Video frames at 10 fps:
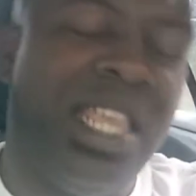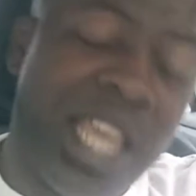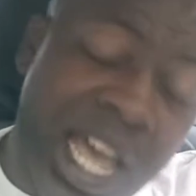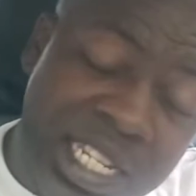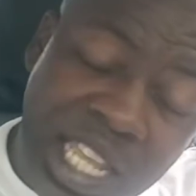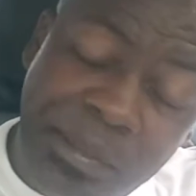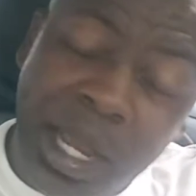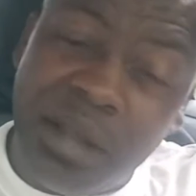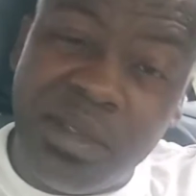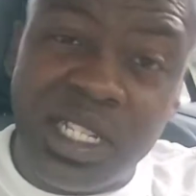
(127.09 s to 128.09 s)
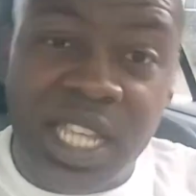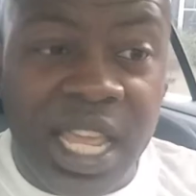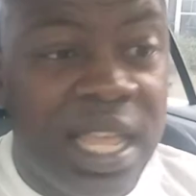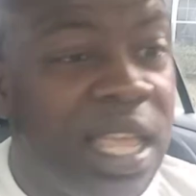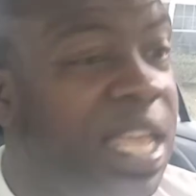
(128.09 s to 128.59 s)
Yes, they made a
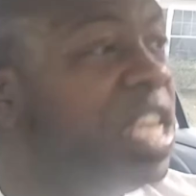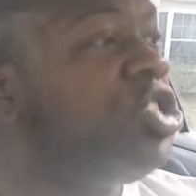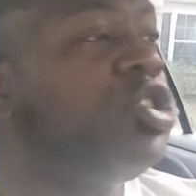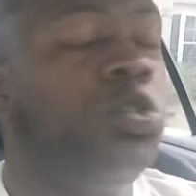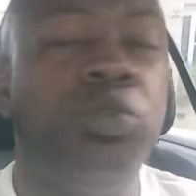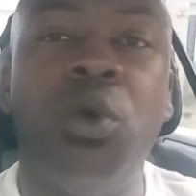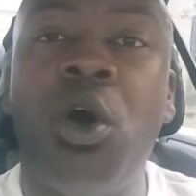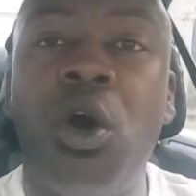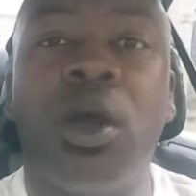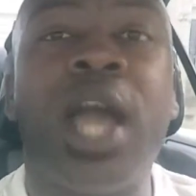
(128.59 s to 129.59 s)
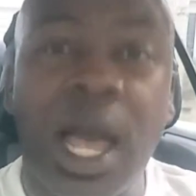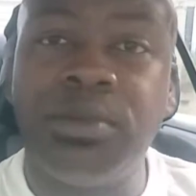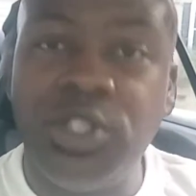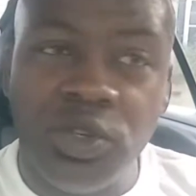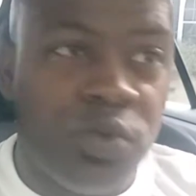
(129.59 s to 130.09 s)
mistake. So do all
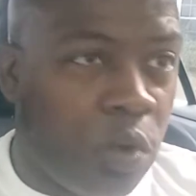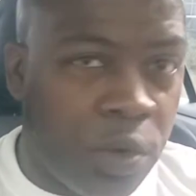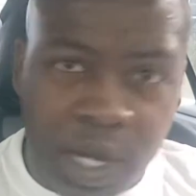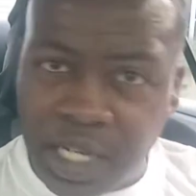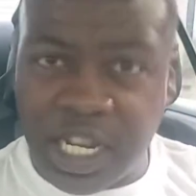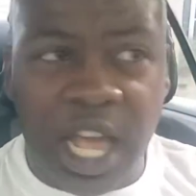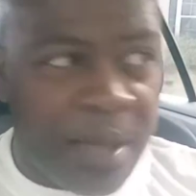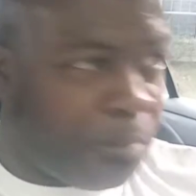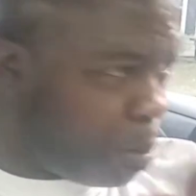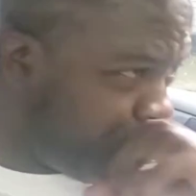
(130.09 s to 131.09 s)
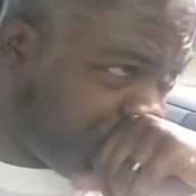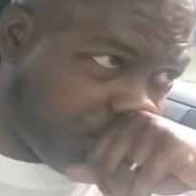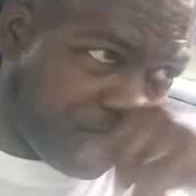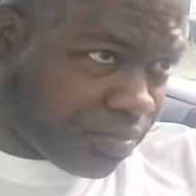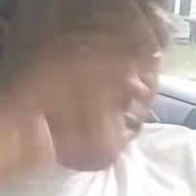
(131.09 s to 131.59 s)
cops do on their job.
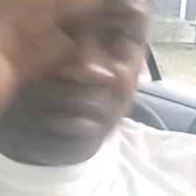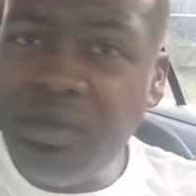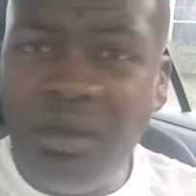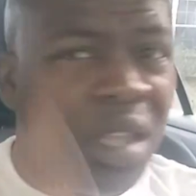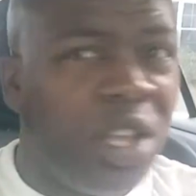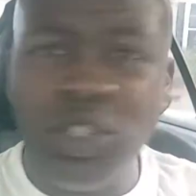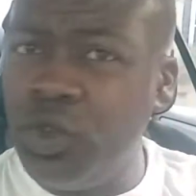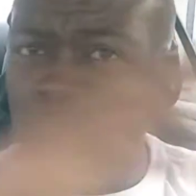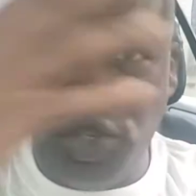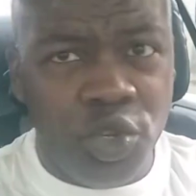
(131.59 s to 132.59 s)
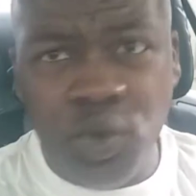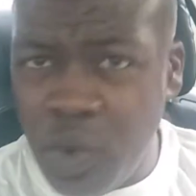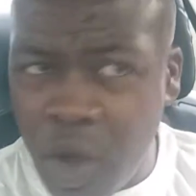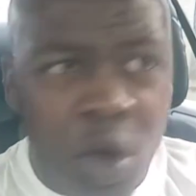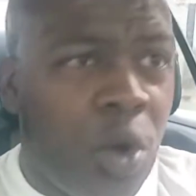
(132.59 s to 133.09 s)
So do
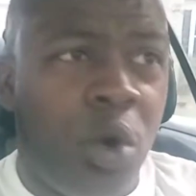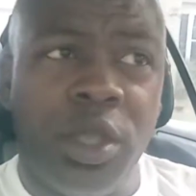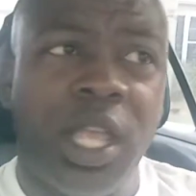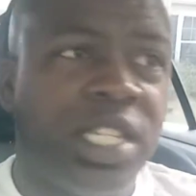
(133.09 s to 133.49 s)
you on your